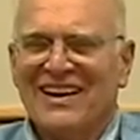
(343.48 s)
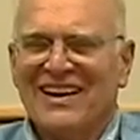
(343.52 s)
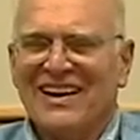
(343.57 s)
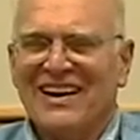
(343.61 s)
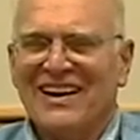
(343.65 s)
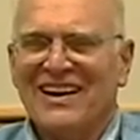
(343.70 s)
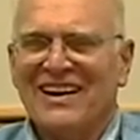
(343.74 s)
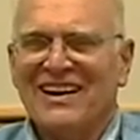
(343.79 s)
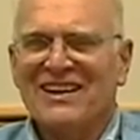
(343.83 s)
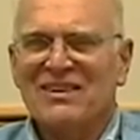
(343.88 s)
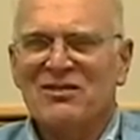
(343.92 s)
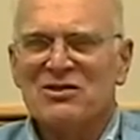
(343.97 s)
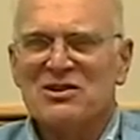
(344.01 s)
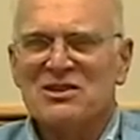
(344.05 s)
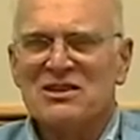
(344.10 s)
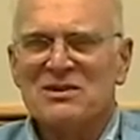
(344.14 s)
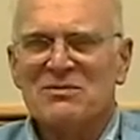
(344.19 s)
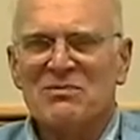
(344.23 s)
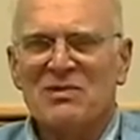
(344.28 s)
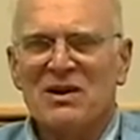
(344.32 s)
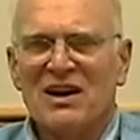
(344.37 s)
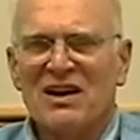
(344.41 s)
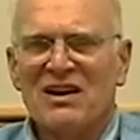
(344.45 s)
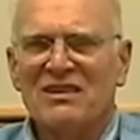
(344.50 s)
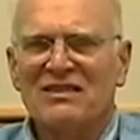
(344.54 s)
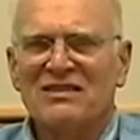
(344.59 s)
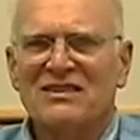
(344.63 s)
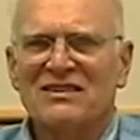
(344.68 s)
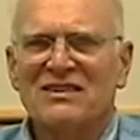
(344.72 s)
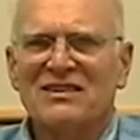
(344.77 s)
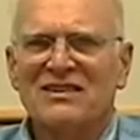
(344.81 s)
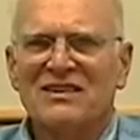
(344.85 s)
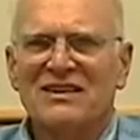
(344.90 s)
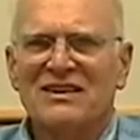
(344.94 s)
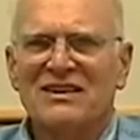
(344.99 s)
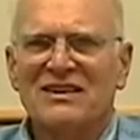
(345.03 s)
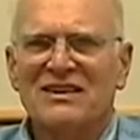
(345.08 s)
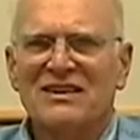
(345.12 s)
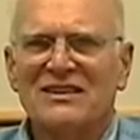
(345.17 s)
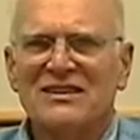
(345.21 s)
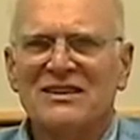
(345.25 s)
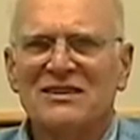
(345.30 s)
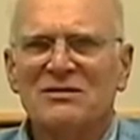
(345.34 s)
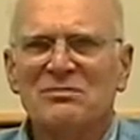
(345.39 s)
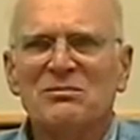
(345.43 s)
And it was about
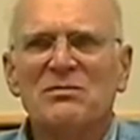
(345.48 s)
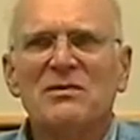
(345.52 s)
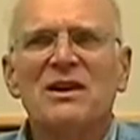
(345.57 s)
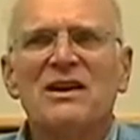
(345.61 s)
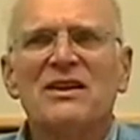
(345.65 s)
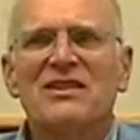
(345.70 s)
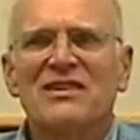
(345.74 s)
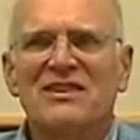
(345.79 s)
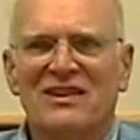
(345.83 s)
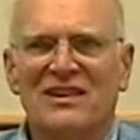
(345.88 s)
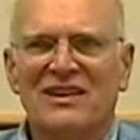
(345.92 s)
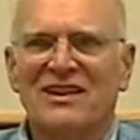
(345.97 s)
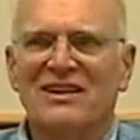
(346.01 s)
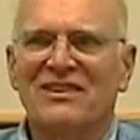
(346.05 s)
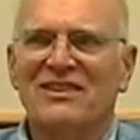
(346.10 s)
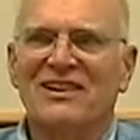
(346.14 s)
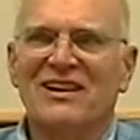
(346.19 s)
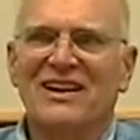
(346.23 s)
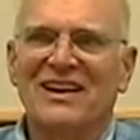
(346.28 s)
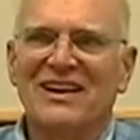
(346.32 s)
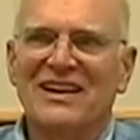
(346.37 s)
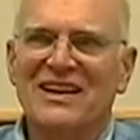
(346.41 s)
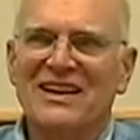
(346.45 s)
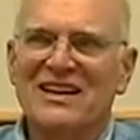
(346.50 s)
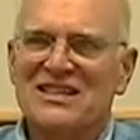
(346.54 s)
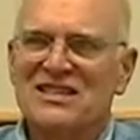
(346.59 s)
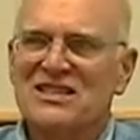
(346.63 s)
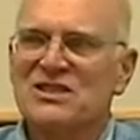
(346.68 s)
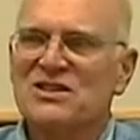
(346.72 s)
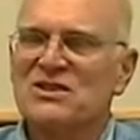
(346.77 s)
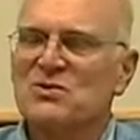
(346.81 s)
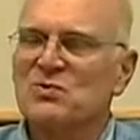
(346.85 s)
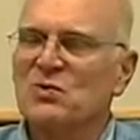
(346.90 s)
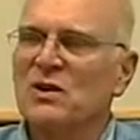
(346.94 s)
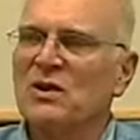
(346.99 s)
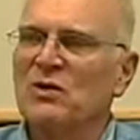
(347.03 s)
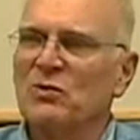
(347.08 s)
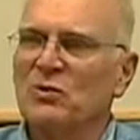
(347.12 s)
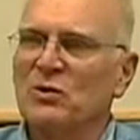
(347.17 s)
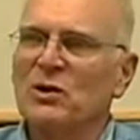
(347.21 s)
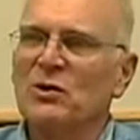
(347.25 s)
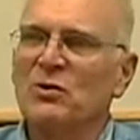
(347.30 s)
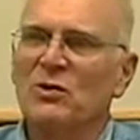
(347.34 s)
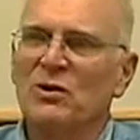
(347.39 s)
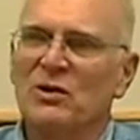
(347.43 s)
uh, a month later, I guess, is when
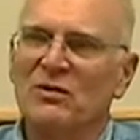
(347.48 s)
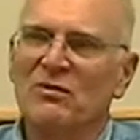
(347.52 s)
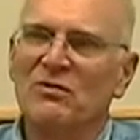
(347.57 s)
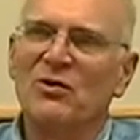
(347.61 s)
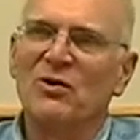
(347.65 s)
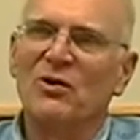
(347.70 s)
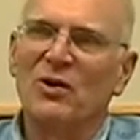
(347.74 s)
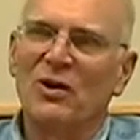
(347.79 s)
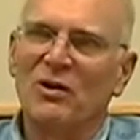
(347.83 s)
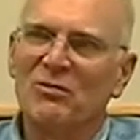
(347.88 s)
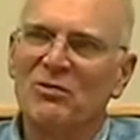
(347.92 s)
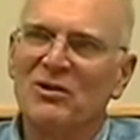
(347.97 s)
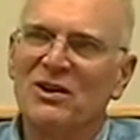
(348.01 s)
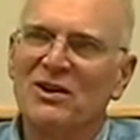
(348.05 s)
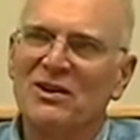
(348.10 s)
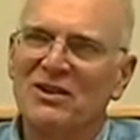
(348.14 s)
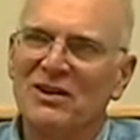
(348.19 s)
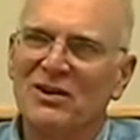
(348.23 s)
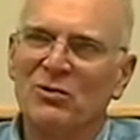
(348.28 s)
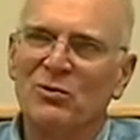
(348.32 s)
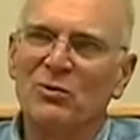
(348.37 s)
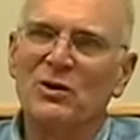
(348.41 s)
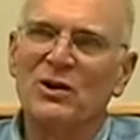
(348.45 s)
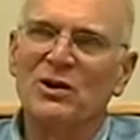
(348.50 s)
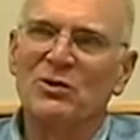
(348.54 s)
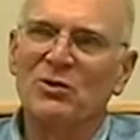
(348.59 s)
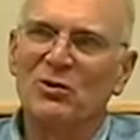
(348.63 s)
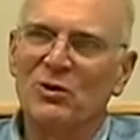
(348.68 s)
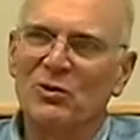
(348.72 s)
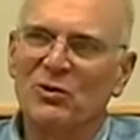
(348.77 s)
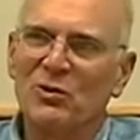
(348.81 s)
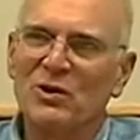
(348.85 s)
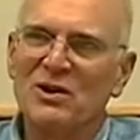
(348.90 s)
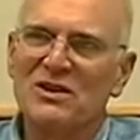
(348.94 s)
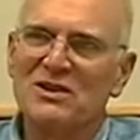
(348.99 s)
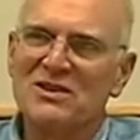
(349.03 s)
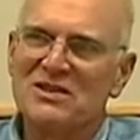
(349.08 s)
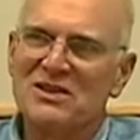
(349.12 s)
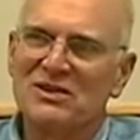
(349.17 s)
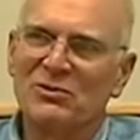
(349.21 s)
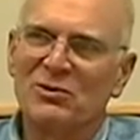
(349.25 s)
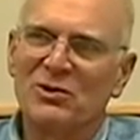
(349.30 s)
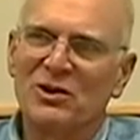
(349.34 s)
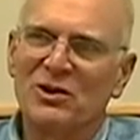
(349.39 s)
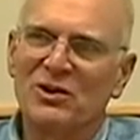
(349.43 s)
we were informed you that were. we were ones
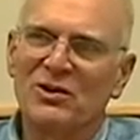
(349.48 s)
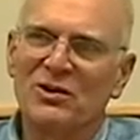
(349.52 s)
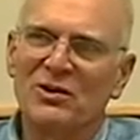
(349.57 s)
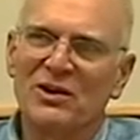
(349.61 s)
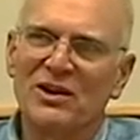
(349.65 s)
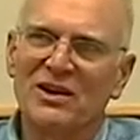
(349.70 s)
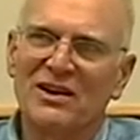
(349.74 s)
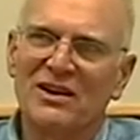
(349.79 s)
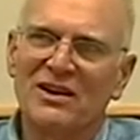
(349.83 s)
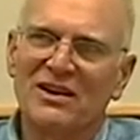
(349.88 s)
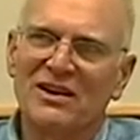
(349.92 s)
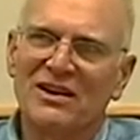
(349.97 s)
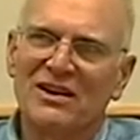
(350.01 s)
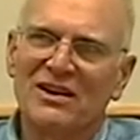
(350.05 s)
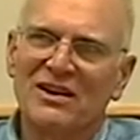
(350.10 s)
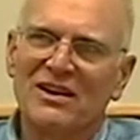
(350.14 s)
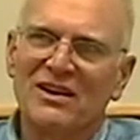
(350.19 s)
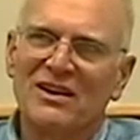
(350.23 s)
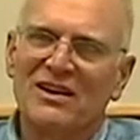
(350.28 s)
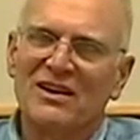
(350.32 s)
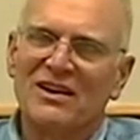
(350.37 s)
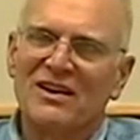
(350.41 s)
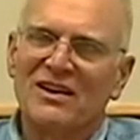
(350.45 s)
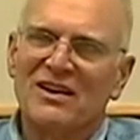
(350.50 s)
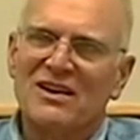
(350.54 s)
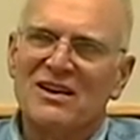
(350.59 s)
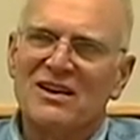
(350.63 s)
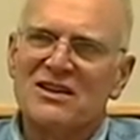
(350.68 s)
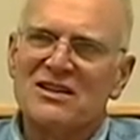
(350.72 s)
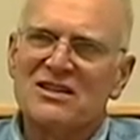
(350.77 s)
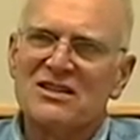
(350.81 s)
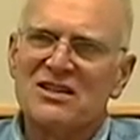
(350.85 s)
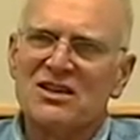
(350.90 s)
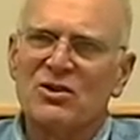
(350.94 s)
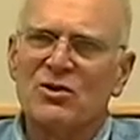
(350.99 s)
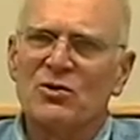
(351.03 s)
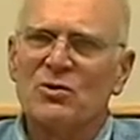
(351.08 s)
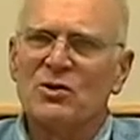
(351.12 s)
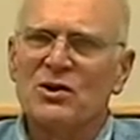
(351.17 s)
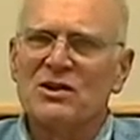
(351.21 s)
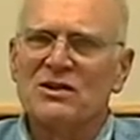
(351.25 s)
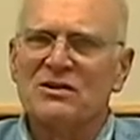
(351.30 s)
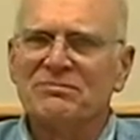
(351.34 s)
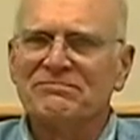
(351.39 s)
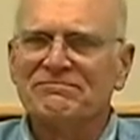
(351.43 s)
that were going. So
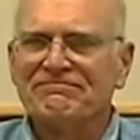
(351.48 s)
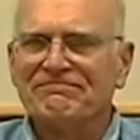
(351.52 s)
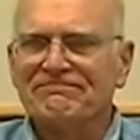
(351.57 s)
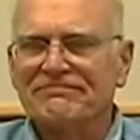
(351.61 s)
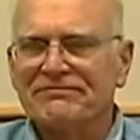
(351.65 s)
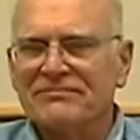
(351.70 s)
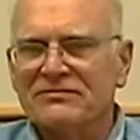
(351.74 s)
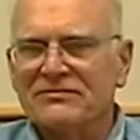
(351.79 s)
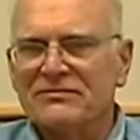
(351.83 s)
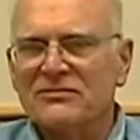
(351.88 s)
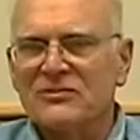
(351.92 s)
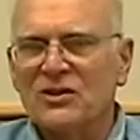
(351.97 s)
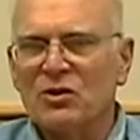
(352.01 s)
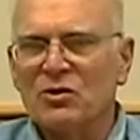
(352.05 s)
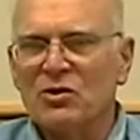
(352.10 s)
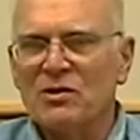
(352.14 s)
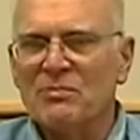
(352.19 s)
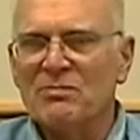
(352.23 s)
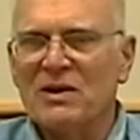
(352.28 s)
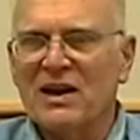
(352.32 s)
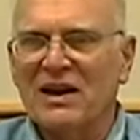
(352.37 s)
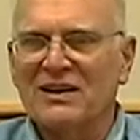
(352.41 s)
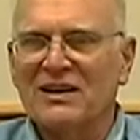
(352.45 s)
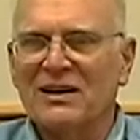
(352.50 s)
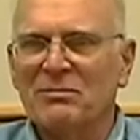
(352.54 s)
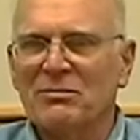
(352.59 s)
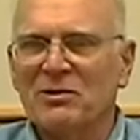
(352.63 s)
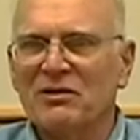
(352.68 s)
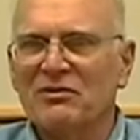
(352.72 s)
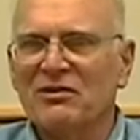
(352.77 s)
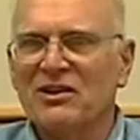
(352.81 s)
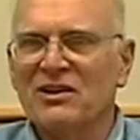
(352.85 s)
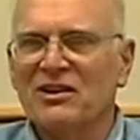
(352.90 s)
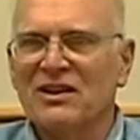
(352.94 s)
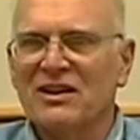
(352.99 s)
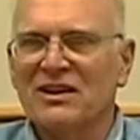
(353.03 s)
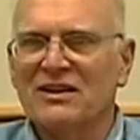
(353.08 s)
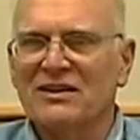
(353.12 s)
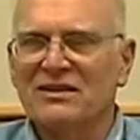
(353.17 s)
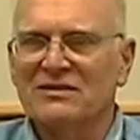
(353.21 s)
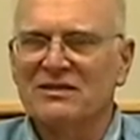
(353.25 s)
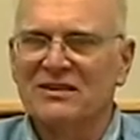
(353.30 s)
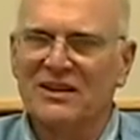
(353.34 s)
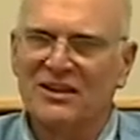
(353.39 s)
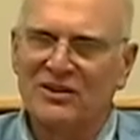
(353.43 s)
we we packed up
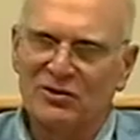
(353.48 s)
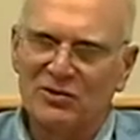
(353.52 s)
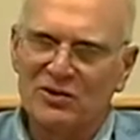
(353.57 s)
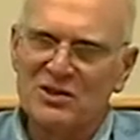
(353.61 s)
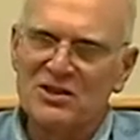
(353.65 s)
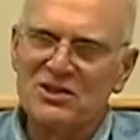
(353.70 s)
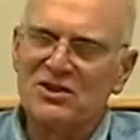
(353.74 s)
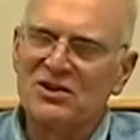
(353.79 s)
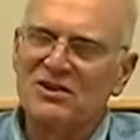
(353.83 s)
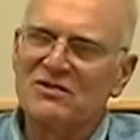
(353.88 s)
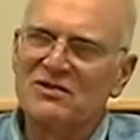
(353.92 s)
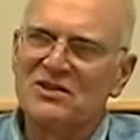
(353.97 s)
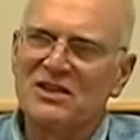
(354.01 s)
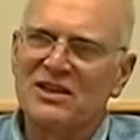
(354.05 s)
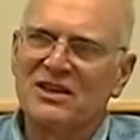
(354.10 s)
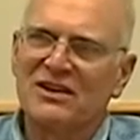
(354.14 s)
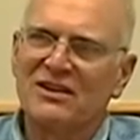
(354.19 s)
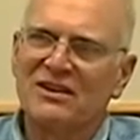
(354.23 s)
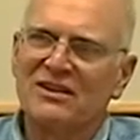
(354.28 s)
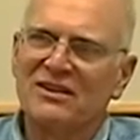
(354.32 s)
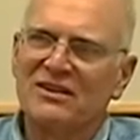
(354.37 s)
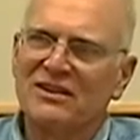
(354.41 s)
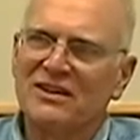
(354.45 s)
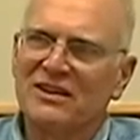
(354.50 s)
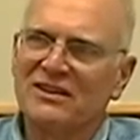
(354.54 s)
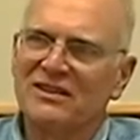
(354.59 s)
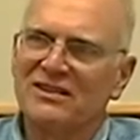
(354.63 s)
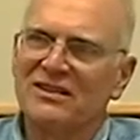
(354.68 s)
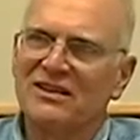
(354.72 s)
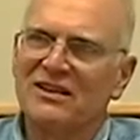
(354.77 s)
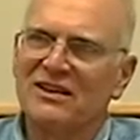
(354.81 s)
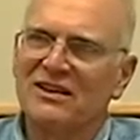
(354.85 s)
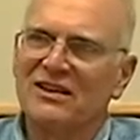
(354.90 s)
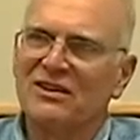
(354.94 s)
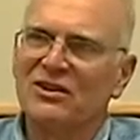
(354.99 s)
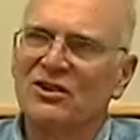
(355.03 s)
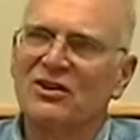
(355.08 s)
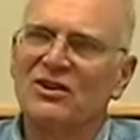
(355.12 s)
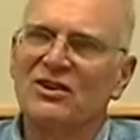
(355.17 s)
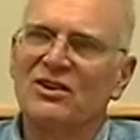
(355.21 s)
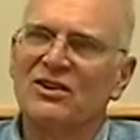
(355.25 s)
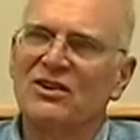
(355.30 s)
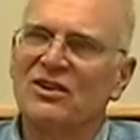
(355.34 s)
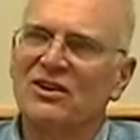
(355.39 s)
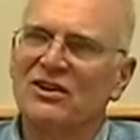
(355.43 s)
everything at the reserve center and uh,
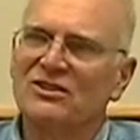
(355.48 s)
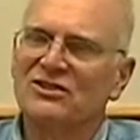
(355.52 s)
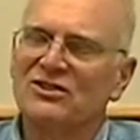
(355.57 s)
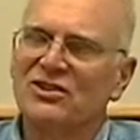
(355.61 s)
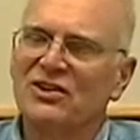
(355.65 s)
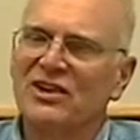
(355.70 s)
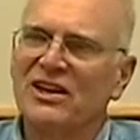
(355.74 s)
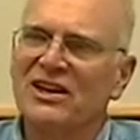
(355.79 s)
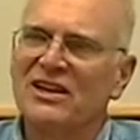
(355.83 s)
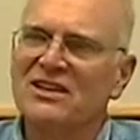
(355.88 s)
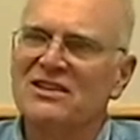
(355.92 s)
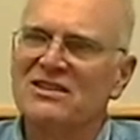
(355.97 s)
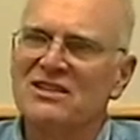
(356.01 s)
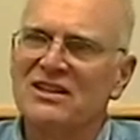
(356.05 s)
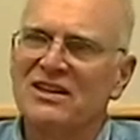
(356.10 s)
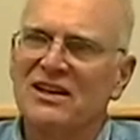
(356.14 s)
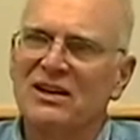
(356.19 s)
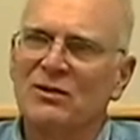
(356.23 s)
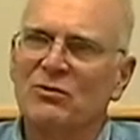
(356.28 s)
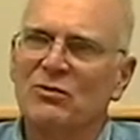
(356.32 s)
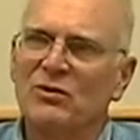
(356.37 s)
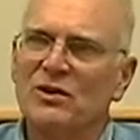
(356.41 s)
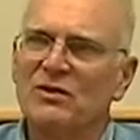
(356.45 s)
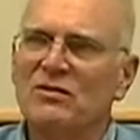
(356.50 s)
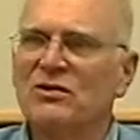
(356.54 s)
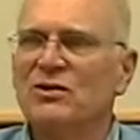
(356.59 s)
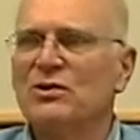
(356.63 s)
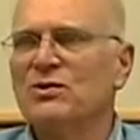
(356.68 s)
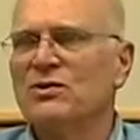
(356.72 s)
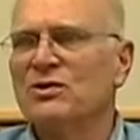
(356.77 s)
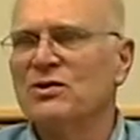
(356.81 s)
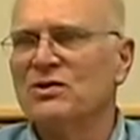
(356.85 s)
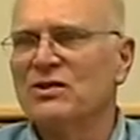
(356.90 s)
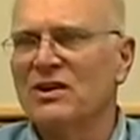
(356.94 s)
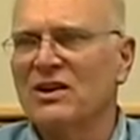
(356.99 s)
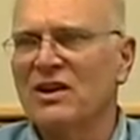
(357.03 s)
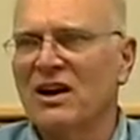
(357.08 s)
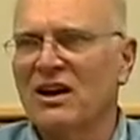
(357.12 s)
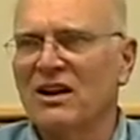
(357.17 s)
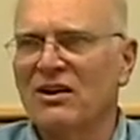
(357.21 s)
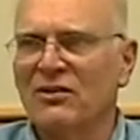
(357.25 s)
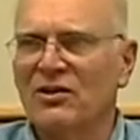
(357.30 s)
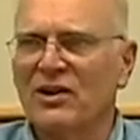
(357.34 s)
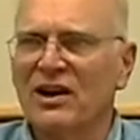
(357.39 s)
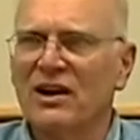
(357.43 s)
loaded it on trains, and then we flew to
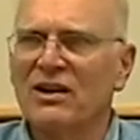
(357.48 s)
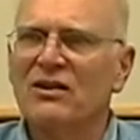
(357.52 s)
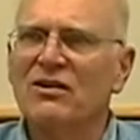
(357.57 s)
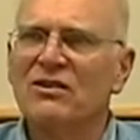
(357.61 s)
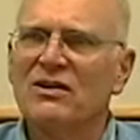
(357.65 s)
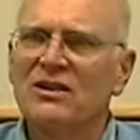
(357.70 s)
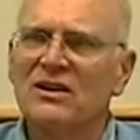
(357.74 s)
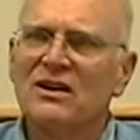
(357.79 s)
Colorado.